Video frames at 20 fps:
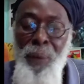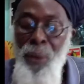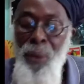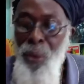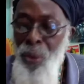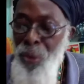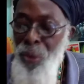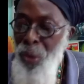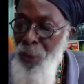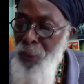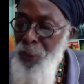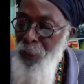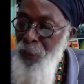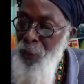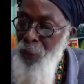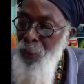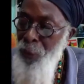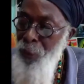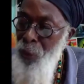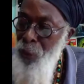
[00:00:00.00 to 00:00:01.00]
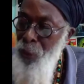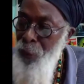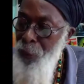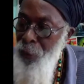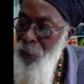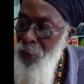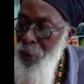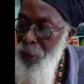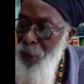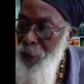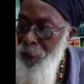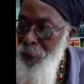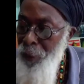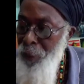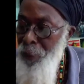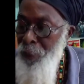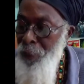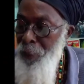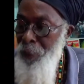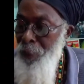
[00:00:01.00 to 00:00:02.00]
Those you have to fulfill.
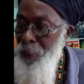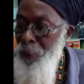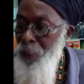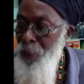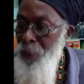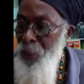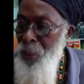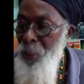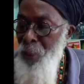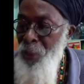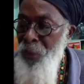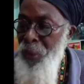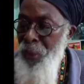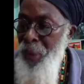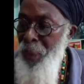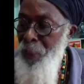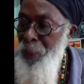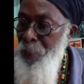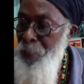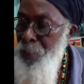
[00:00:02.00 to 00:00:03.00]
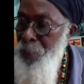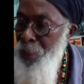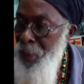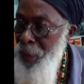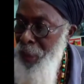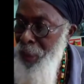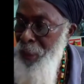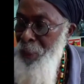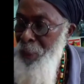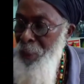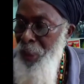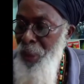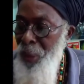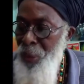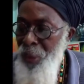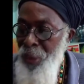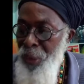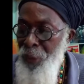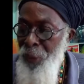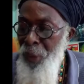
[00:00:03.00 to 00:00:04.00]
Most celebrate by the
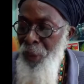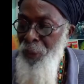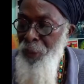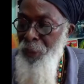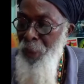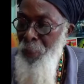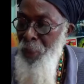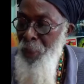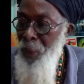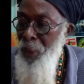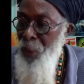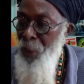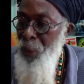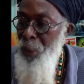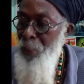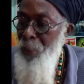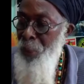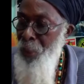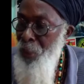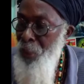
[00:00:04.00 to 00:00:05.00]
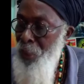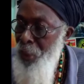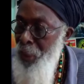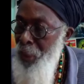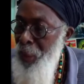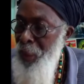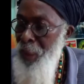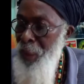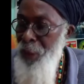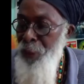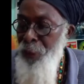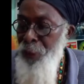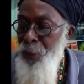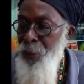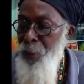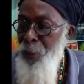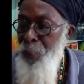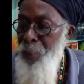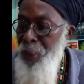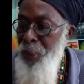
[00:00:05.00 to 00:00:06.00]
Rastafari family, along with birthday and the
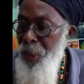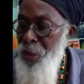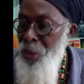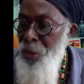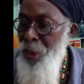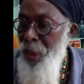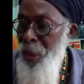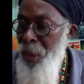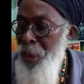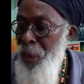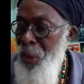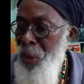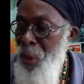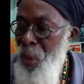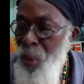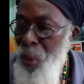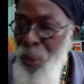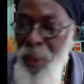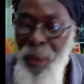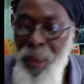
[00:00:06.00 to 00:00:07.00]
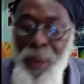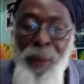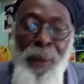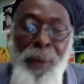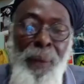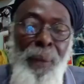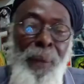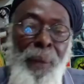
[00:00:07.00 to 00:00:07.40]
first patriarchal and oil.